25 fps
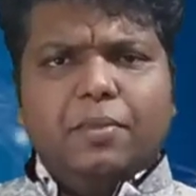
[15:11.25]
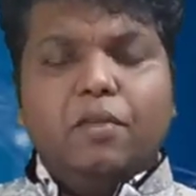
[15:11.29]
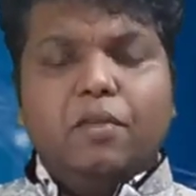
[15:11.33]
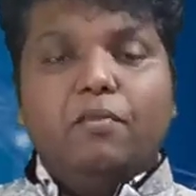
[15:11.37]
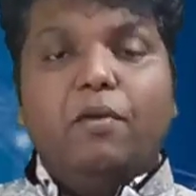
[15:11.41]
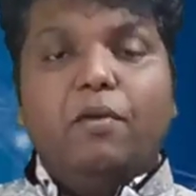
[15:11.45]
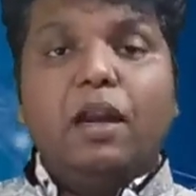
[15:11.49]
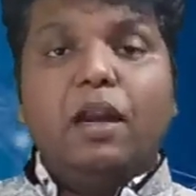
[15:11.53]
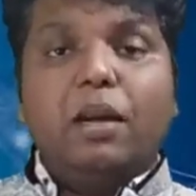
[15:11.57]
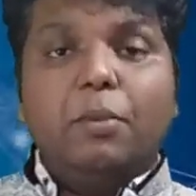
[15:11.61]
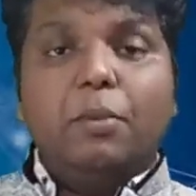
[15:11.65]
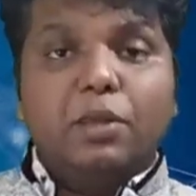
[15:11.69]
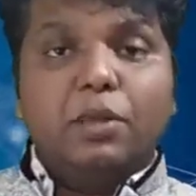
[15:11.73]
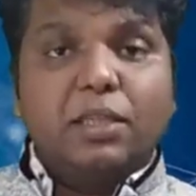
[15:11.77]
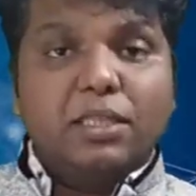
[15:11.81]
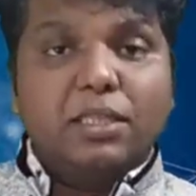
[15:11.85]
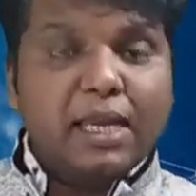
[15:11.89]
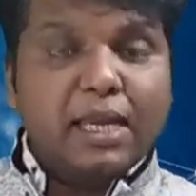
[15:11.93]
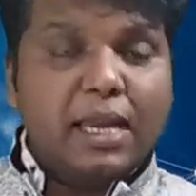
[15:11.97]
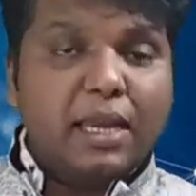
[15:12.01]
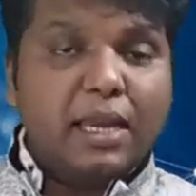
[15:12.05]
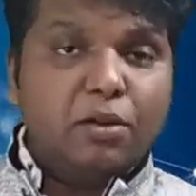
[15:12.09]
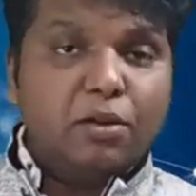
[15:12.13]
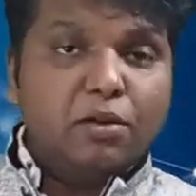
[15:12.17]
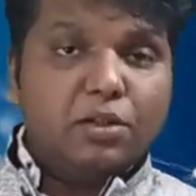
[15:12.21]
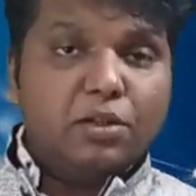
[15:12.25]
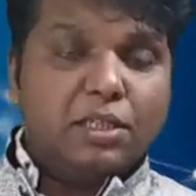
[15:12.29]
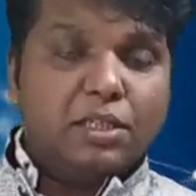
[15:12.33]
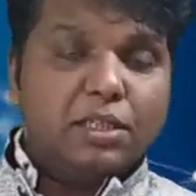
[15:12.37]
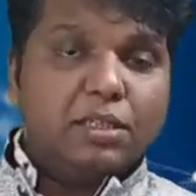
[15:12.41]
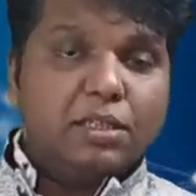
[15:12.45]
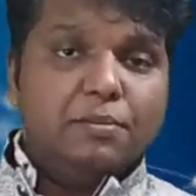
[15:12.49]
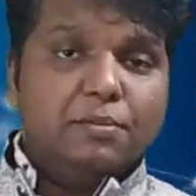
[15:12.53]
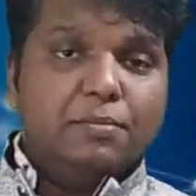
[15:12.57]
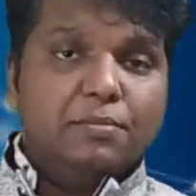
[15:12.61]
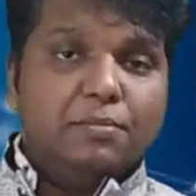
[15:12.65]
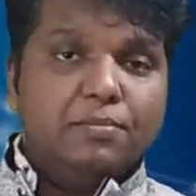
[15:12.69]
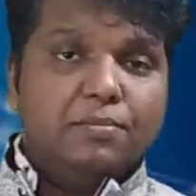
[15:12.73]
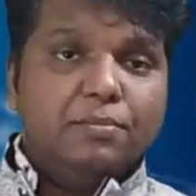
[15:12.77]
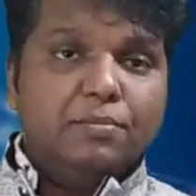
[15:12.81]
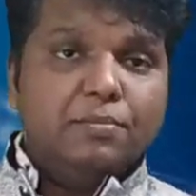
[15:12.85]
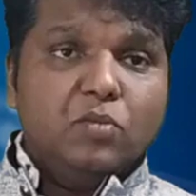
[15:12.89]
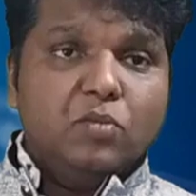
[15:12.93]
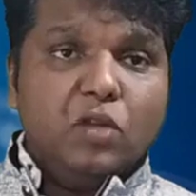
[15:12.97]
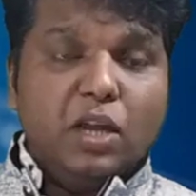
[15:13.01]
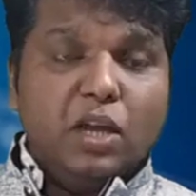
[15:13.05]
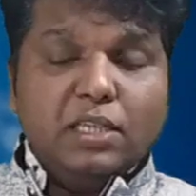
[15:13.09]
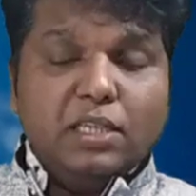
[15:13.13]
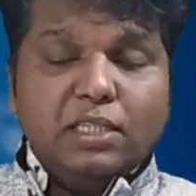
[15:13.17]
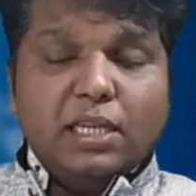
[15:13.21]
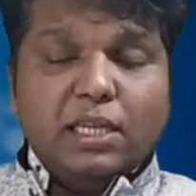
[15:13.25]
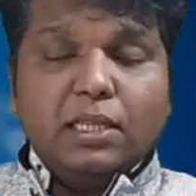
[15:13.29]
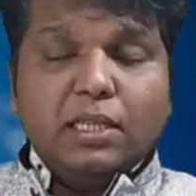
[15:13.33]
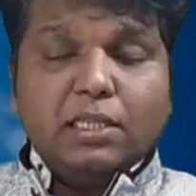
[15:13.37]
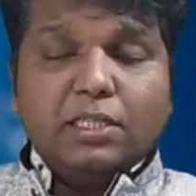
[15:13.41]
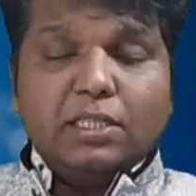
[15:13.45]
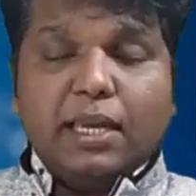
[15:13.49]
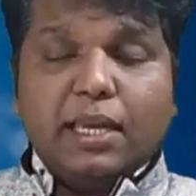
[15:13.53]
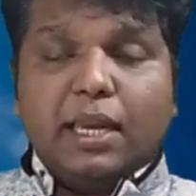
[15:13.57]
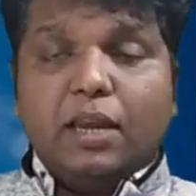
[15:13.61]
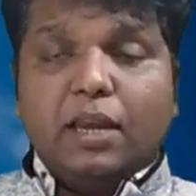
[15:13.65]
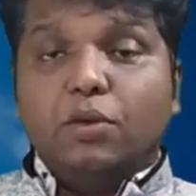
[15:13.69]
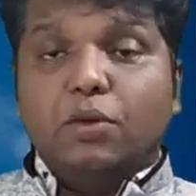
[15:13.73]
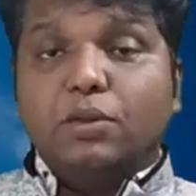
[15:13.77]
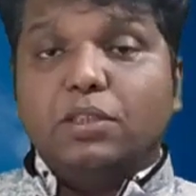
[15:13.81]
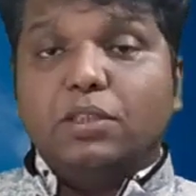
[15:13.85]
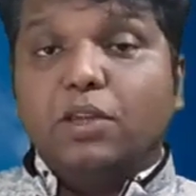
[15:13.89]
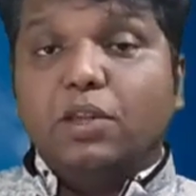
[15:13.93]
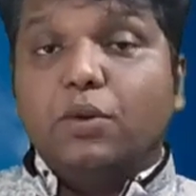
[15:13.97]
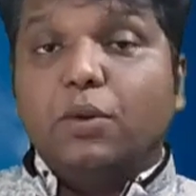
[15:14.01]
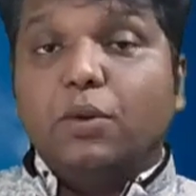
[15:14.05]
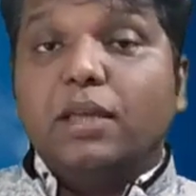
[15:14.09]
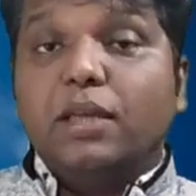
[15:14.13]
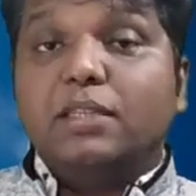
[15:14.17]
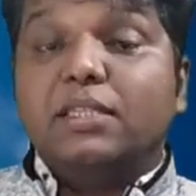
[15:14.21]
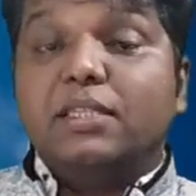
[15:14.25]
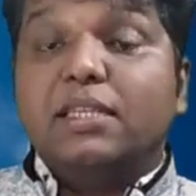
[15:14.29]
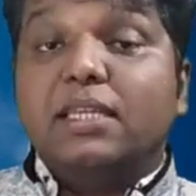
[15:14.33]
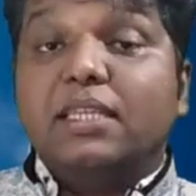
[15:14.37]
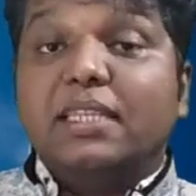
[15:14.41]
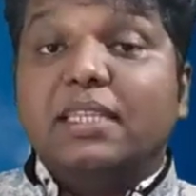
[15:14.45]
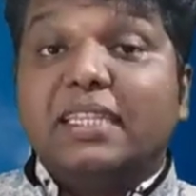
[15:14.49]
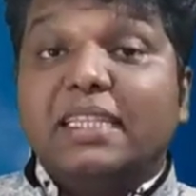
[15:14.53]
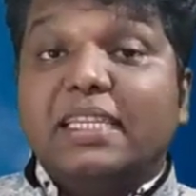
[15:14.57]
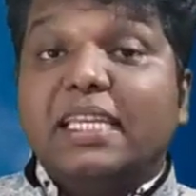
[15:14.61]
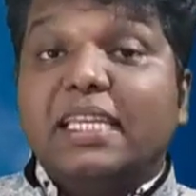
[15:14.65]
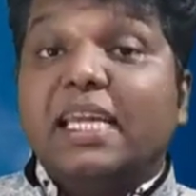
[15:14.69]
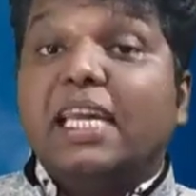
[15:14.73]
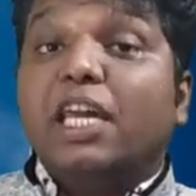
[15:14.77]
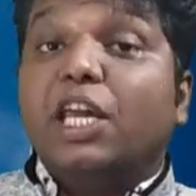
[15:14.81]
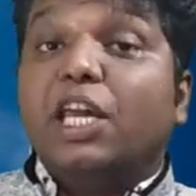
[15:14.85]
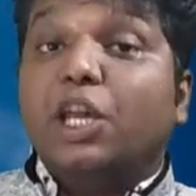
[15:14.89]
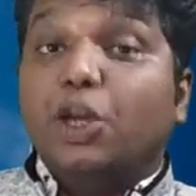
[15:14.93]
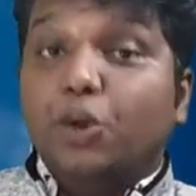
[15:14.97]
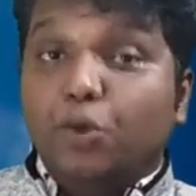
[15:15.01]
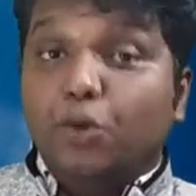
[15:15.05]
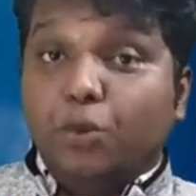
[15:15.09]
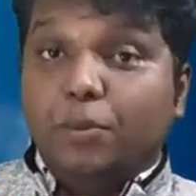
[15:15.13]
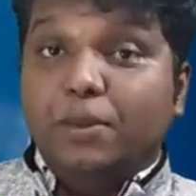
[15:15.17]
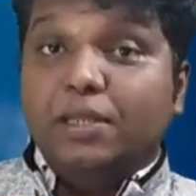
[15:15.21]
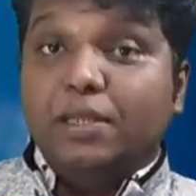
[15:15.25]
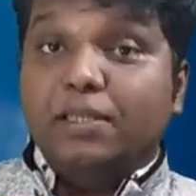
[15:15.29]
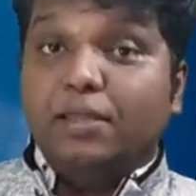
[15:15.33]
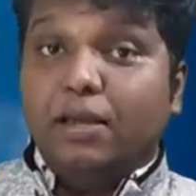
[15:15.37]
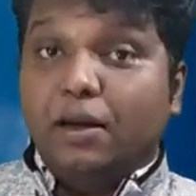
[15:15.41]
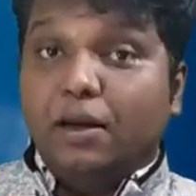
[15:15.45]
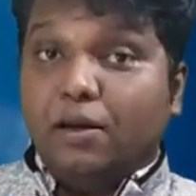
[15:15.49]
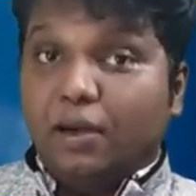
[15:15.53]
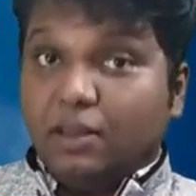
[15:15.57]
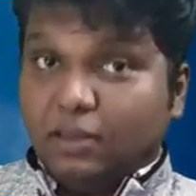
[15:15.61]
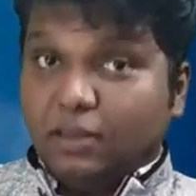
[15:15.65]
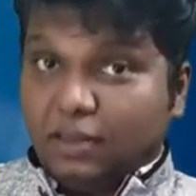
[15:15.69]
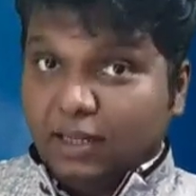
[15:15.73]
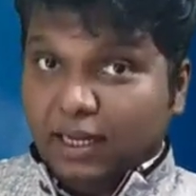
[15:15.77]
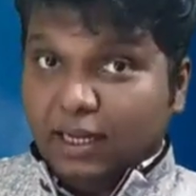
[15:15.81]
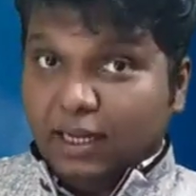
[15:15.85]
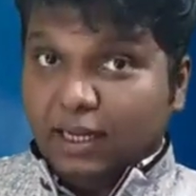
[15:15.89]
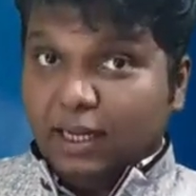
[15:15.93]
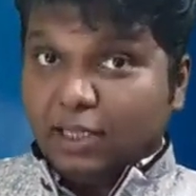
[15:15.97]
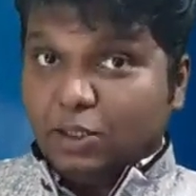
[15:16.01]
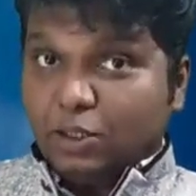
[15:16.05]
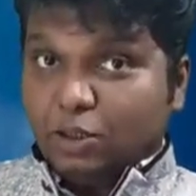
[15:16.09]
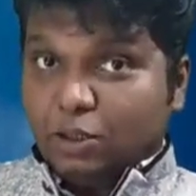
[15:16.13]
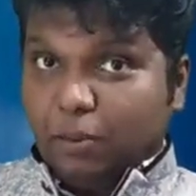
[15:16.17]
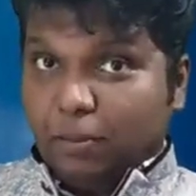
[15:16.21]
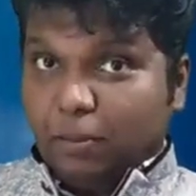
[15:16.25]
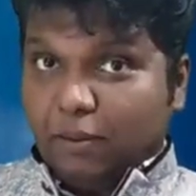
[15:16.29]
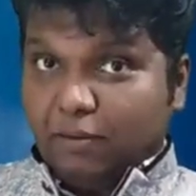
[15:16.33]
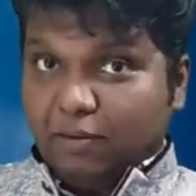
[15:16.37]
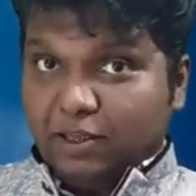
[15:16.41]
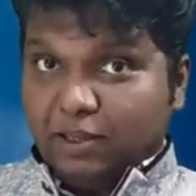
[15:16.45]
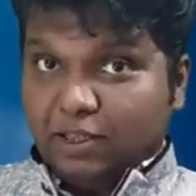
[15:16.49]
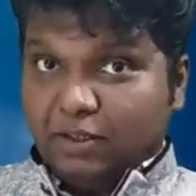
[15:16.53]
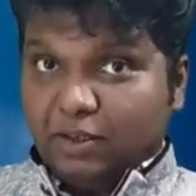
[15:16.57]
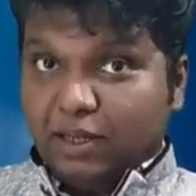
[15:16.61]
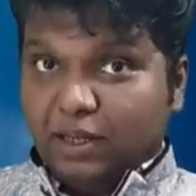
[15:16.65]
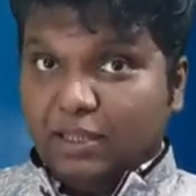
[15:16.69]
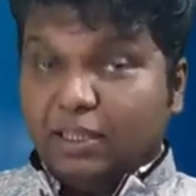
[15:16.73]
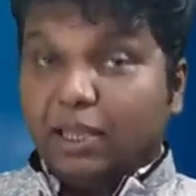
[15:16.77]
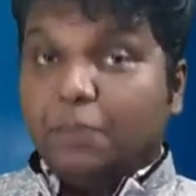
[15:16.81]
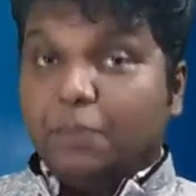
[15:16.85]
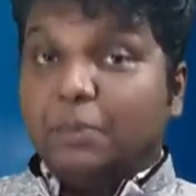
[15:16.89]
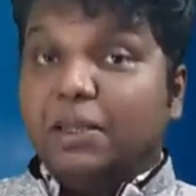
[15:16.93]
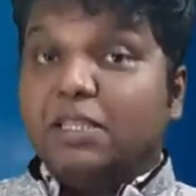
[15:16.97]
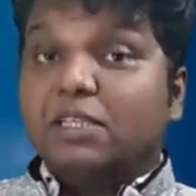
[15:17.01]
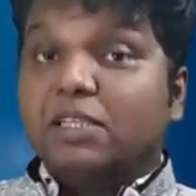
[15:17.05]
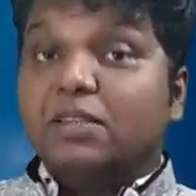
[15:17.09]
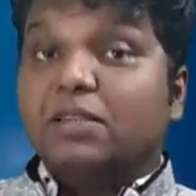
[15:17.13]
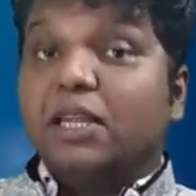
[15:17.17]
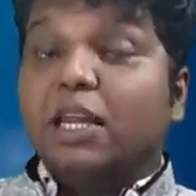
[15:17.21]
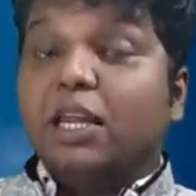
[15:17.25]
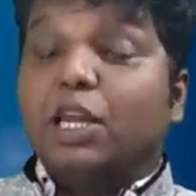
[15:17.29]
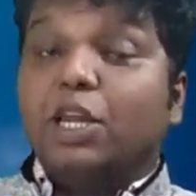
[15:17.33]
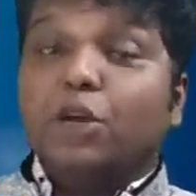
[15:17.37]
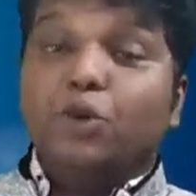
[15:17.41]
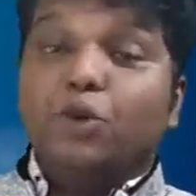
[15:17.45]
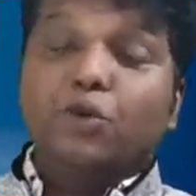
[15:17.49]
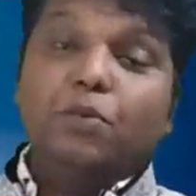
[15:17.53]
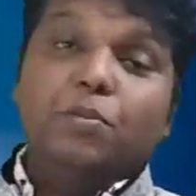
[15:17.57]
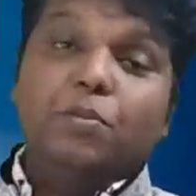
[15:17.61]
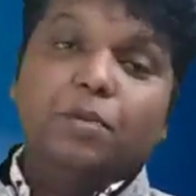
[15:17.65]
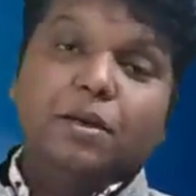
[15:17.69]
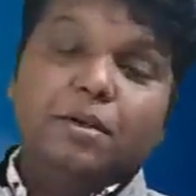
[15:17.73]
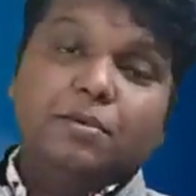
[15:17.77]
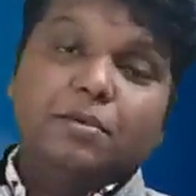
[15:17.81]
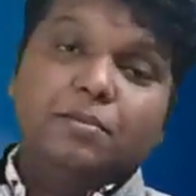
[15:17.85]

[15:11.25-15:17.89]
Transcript: What about the second question? Inside the second question you can see 3 cube is there, right? 3 raised to the power 3, that means 3 cube.